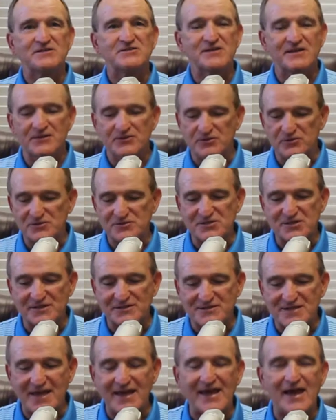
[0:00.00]
he's going to do is going
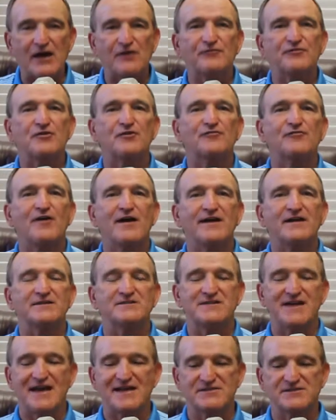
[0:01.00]
to take out for your FICA
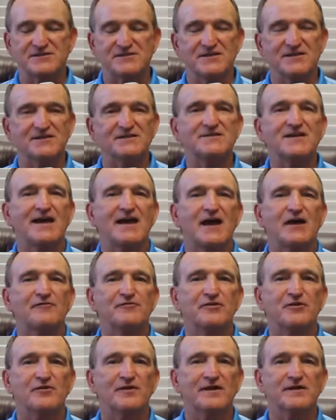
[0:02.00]
taxes, he's going to take out
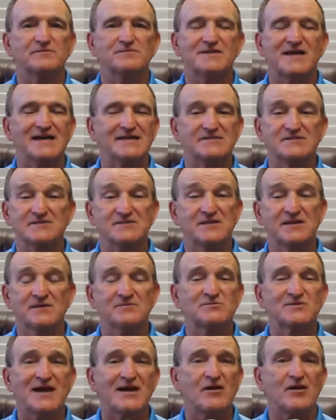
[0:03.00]
for your income taxes. It
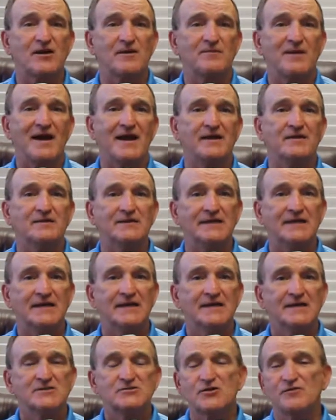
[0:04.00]
comes out automatically.
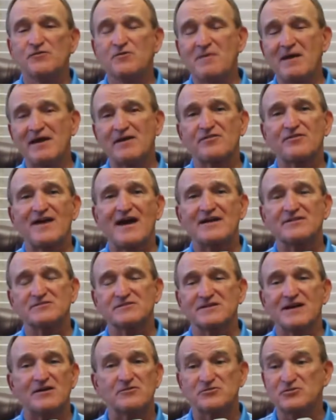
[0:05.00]
So if you make
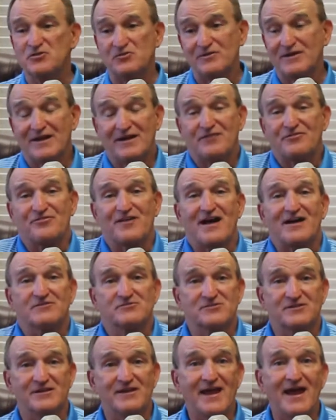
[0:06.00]
$1,000, you don't get
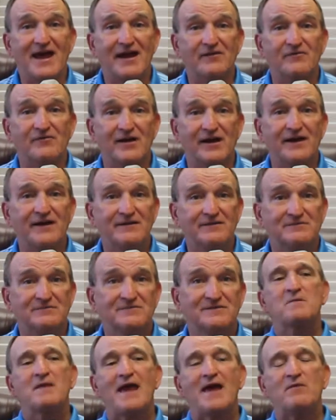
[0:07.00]
$1,000 net, right?
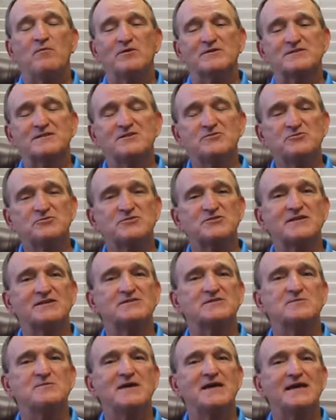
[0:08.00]
And what's interesting
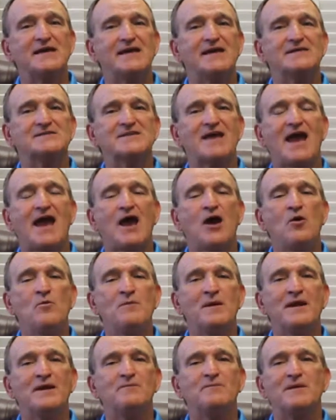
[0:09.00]
to me is how
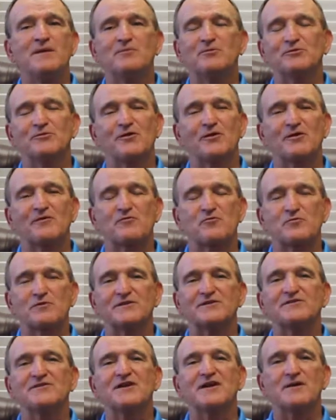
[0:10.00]
many people don't ever
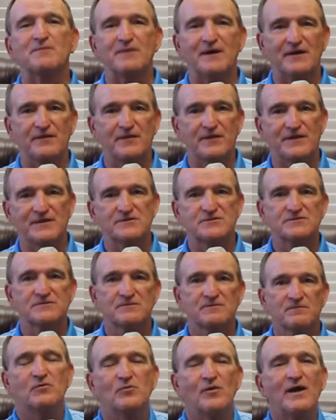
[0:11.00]
really think about this.
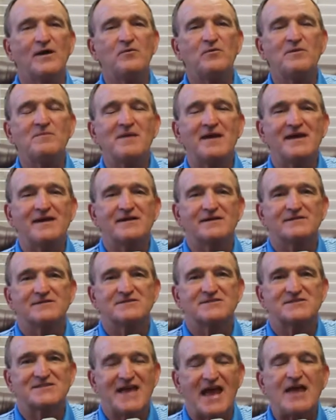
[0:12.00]
Why don't we make
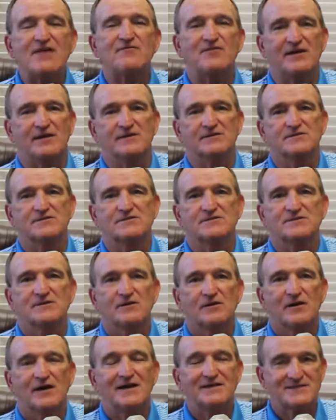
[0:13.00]
savings
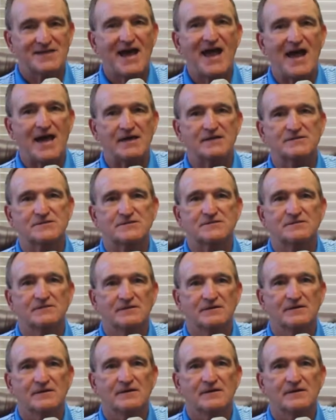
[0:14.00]
a tax?